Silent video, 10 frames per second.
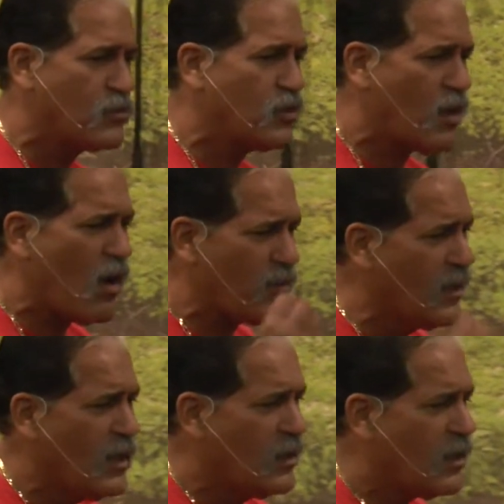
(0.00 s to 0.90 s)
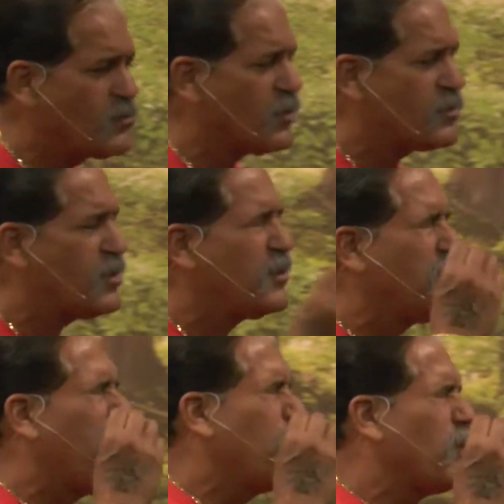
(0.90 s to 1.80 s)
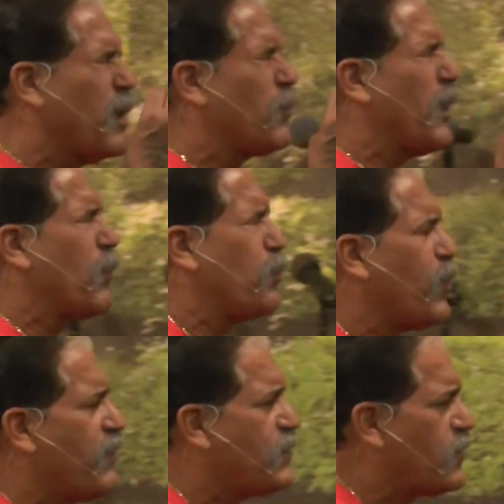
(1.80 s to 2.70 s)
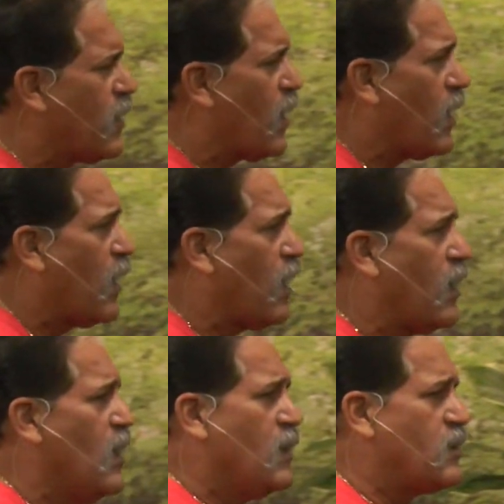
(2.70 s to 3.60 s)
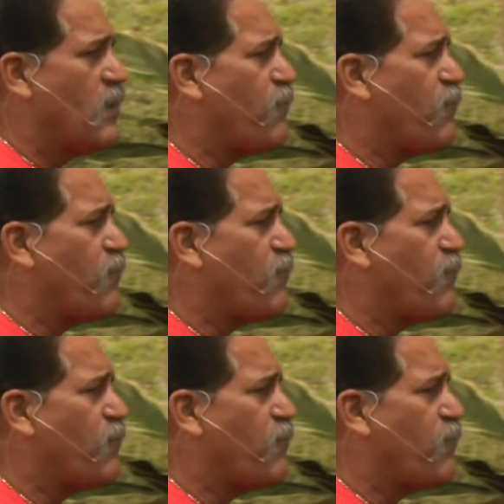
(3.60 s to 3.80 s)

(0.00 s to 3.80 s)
took all the, uh, they, were, they, were, they were privy to the, uh, uh, to the